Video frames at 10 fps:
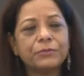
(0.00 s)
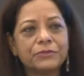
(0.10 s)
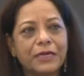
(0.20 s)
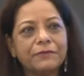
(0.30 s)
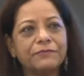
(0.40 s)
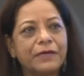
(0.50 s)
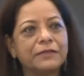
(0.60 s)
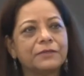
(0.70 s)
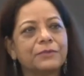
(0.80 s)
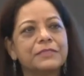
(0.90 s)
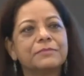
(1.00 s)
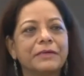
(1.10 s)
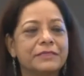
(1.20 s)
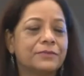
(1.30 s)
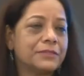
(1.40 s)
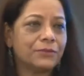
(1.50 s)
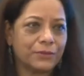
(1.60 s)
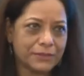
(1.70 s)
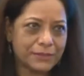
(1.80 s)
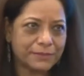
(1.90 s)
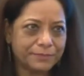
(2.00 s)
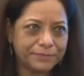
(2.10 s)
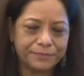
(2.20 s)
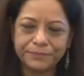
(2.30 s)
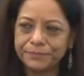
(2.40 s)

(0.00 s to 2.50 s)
you try to find out what's the best resource.